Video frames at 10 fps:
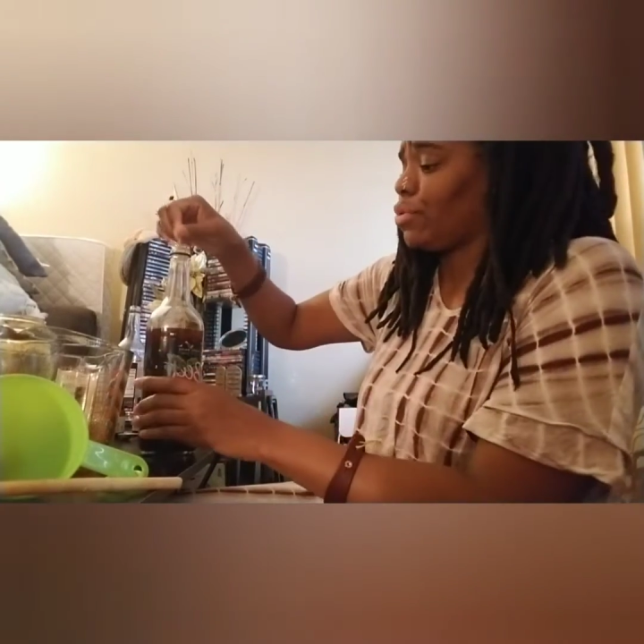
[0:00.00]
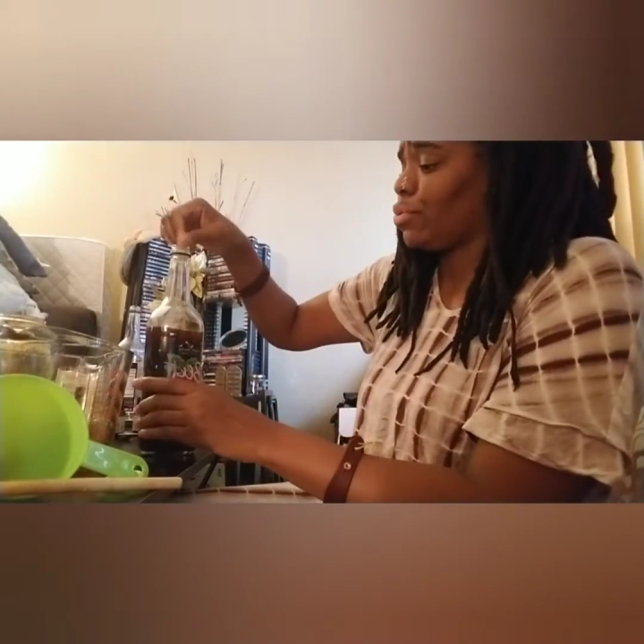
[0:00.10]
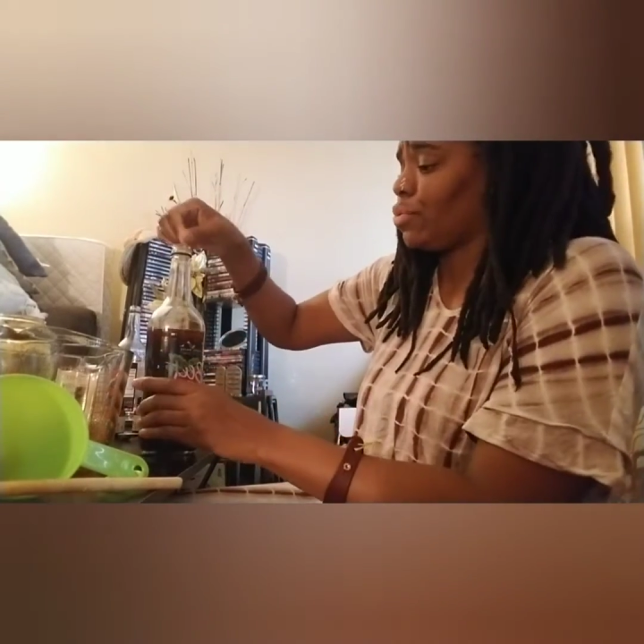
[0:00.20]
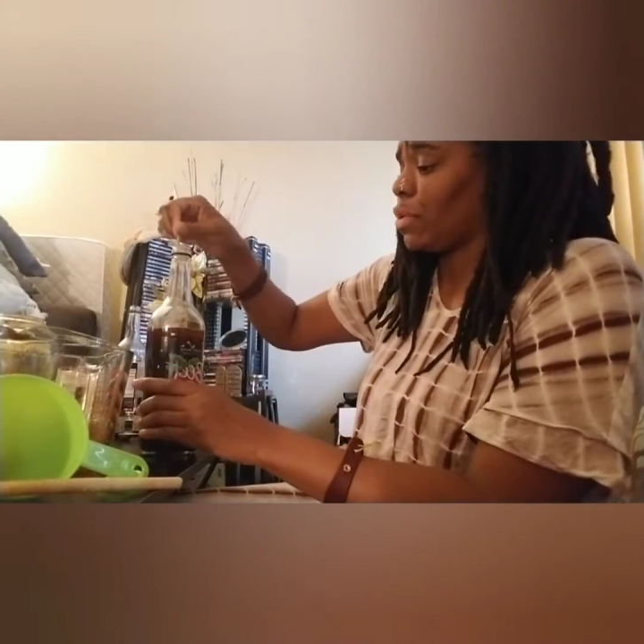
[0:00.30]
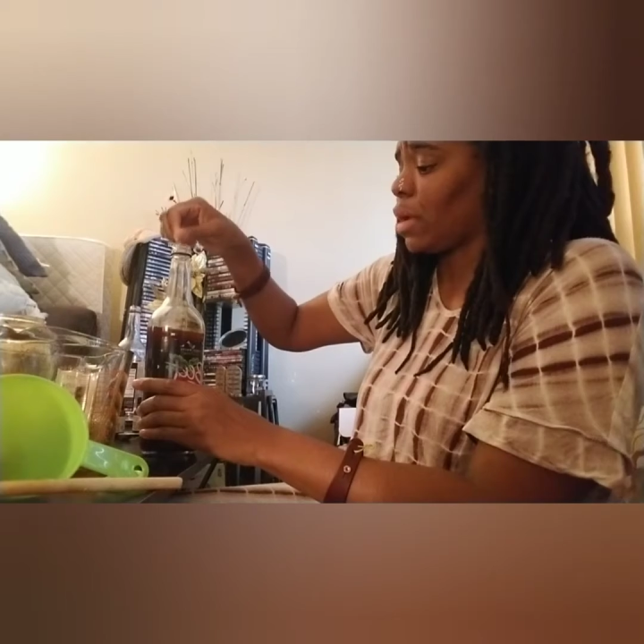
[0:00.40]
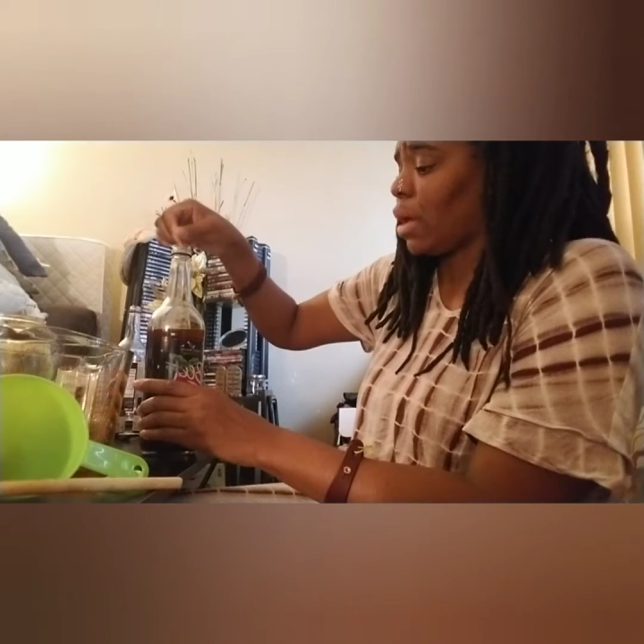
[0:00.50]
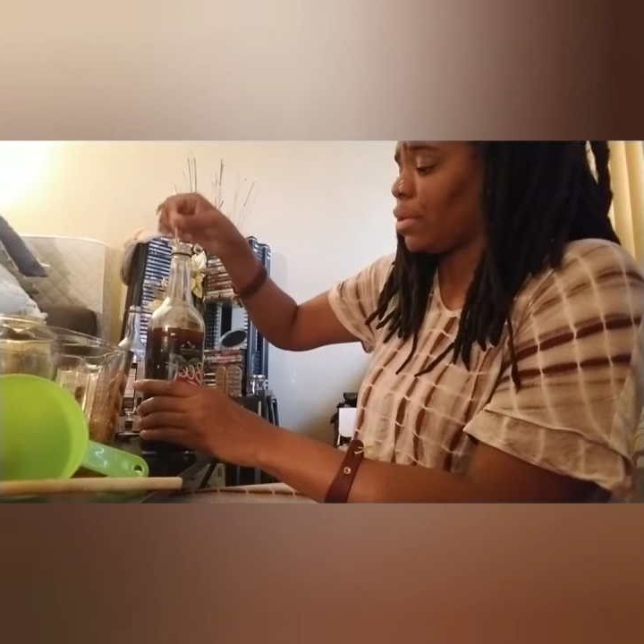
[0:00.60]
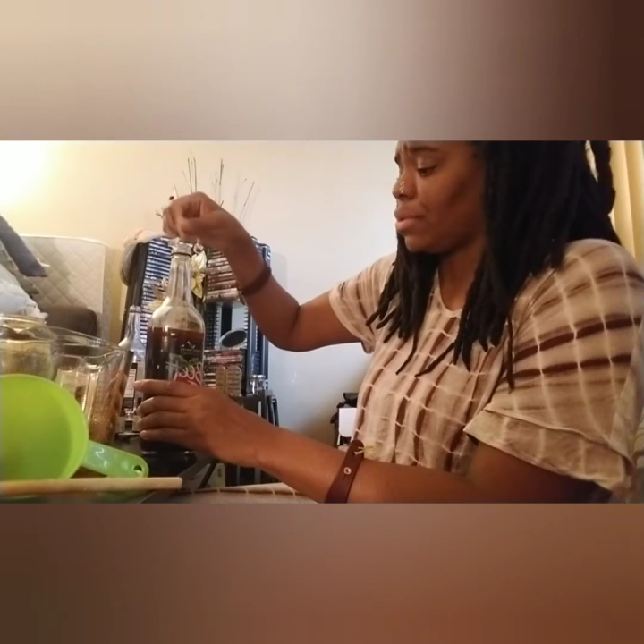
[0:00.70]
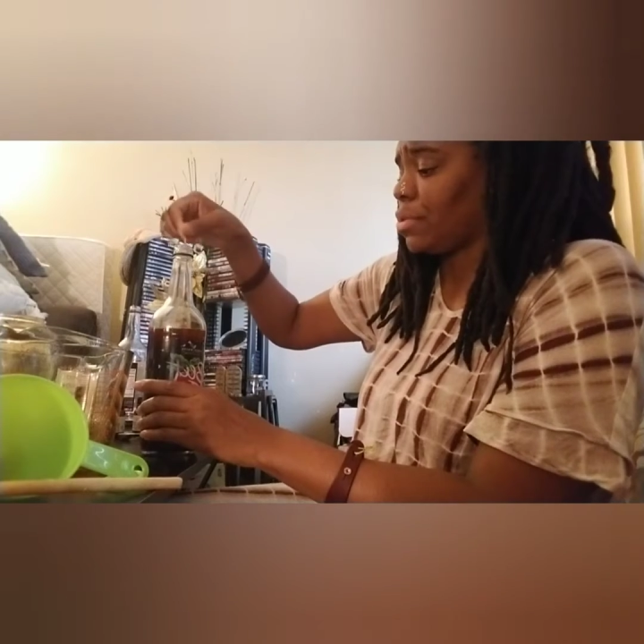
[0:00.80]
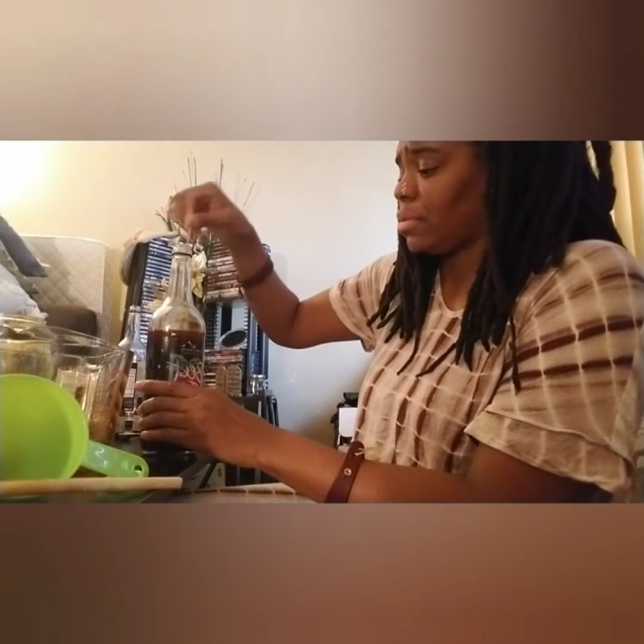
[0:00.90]
$2,
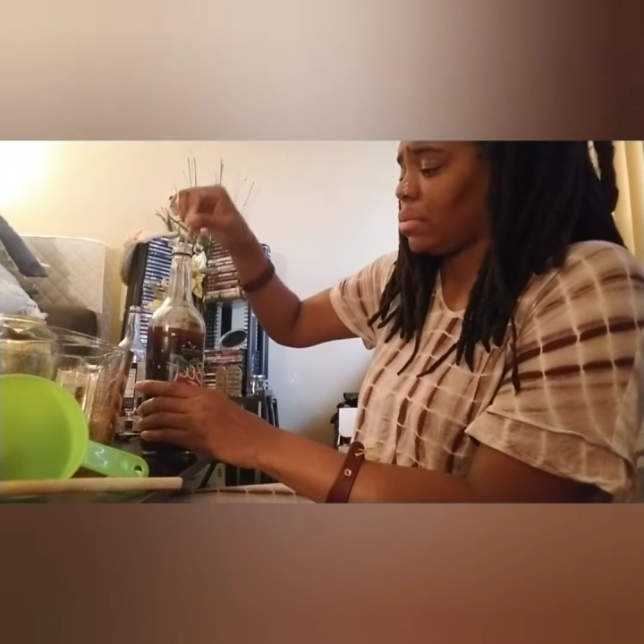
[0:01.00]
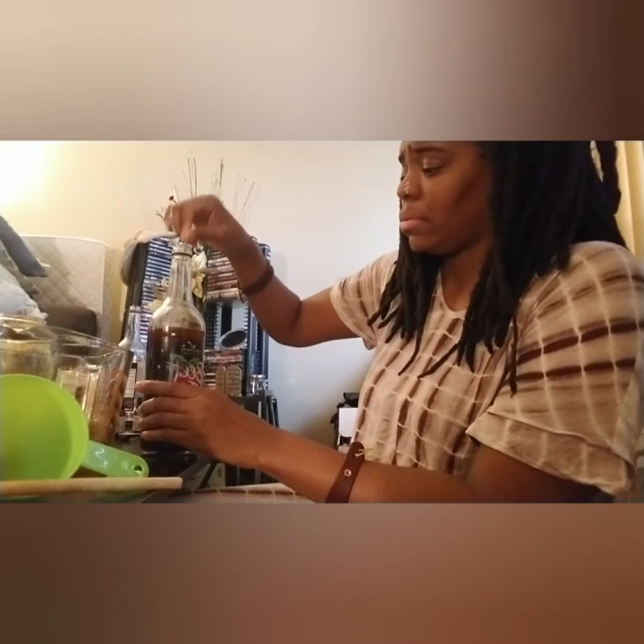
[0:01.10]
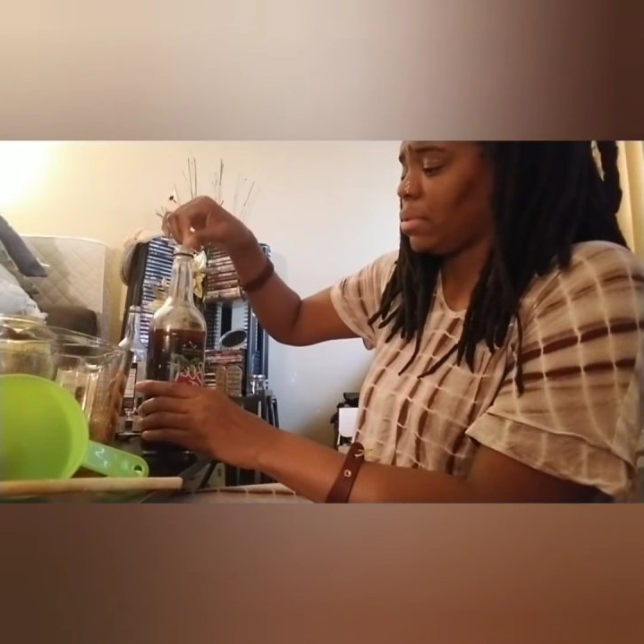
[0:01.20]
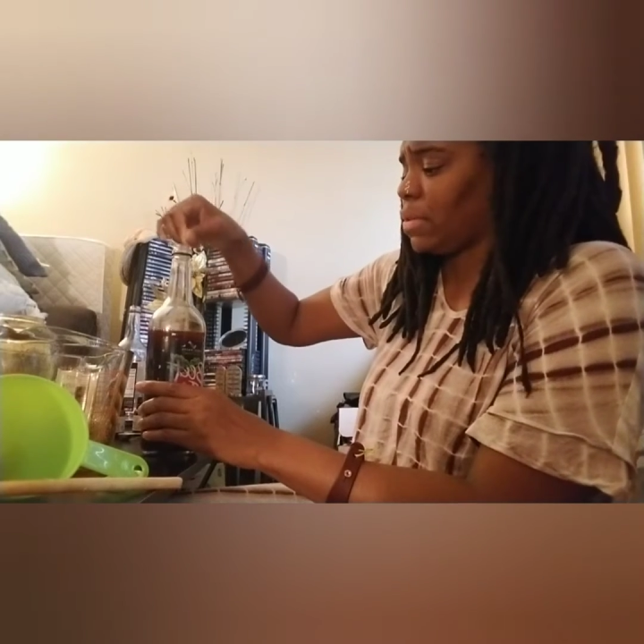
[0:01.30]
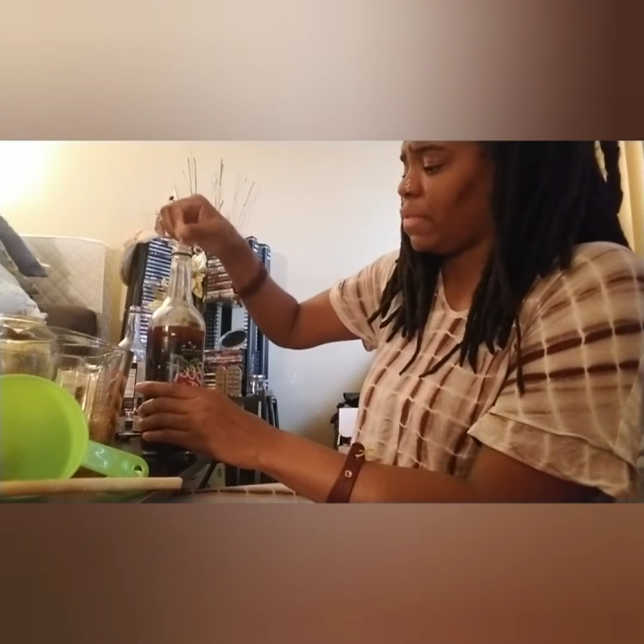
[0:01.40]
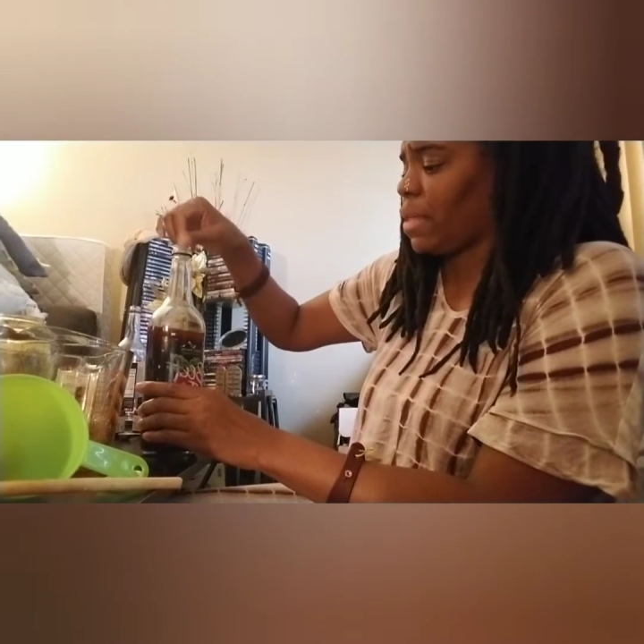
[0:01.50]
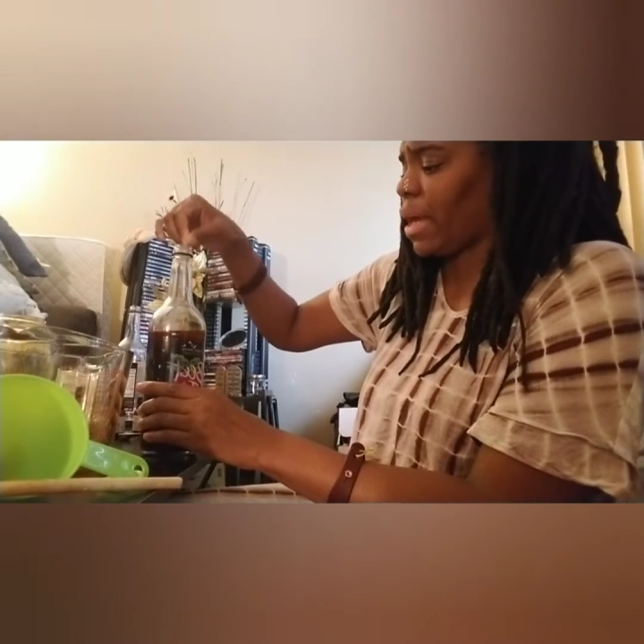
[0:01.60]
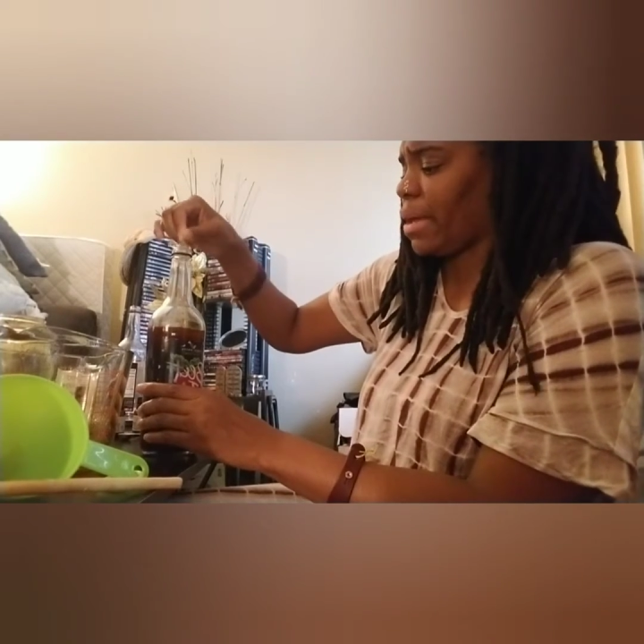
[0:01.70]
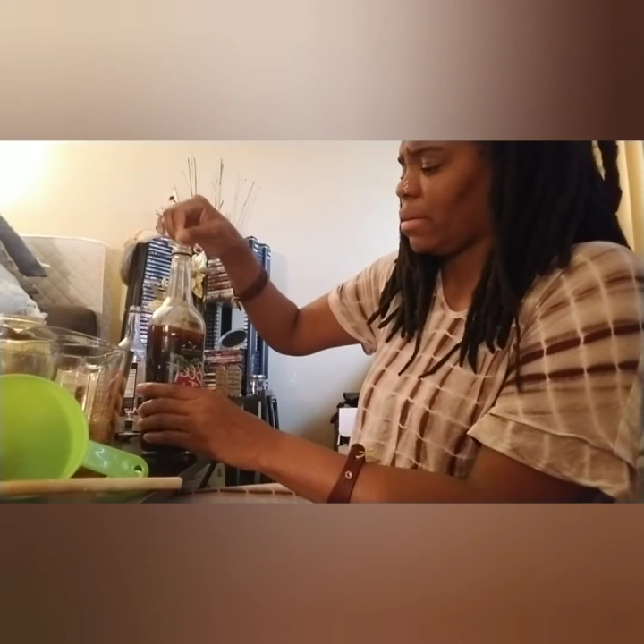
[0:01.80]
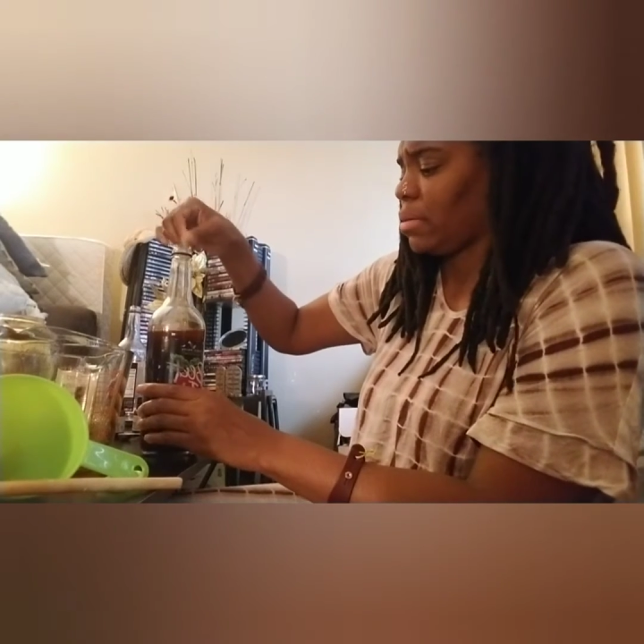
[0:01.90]
$3, if that.